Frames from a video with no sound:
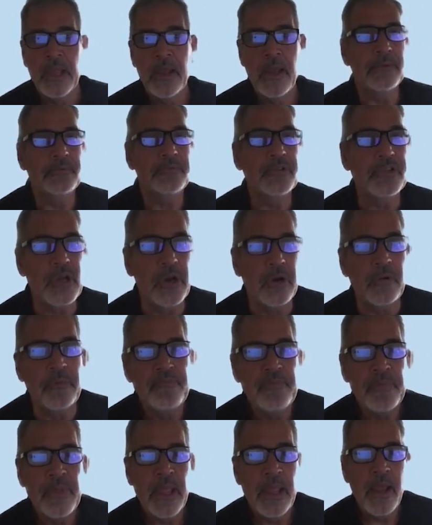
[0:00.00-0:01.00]
So
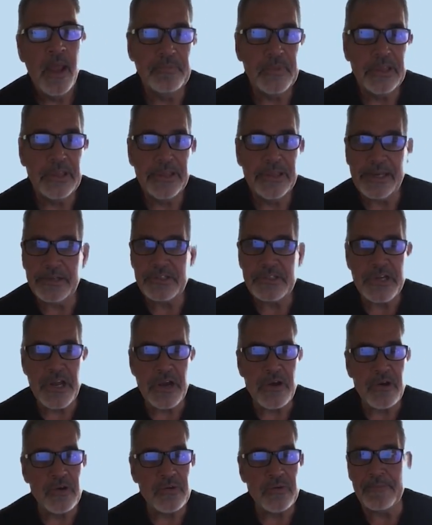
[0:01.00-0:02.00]
let us
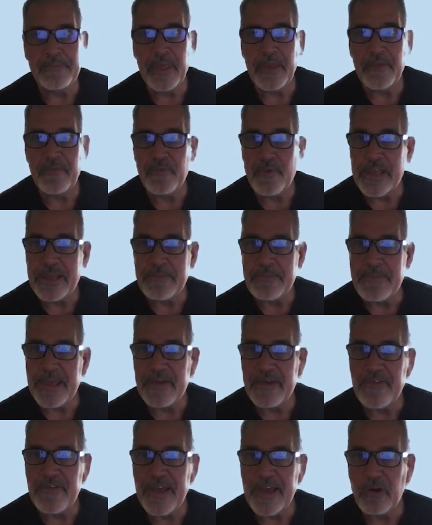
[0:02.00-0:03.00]
know if we can be
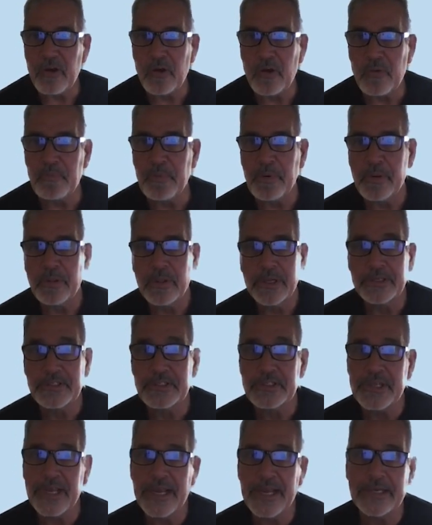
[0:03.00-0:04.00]
of help. Like I
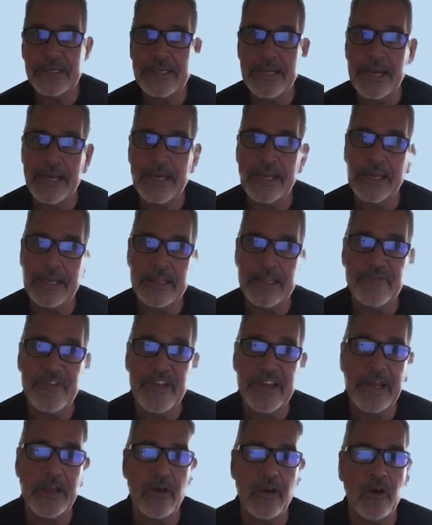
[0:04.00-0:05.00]
said in the
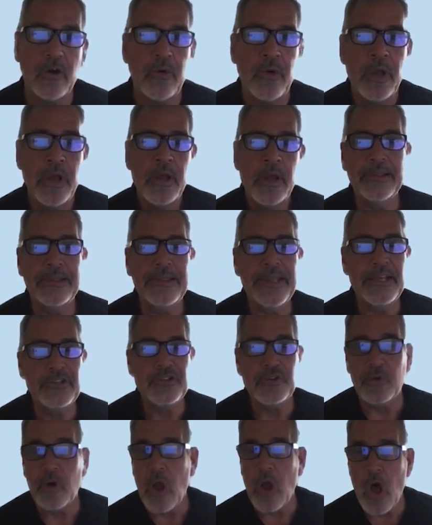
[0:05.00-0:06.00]
video, these
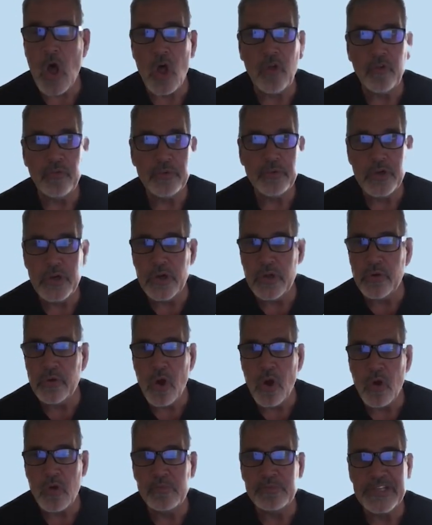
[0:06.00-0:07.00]
are all new
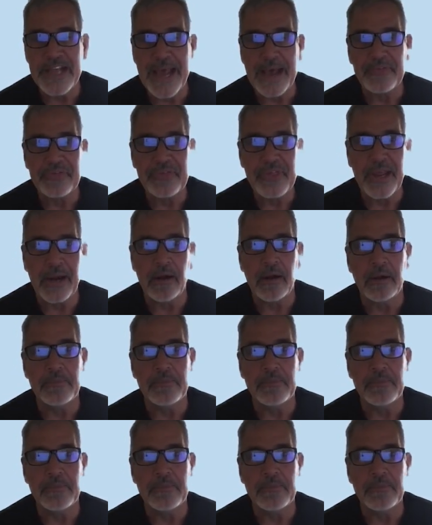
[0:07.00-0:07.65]
homes out there.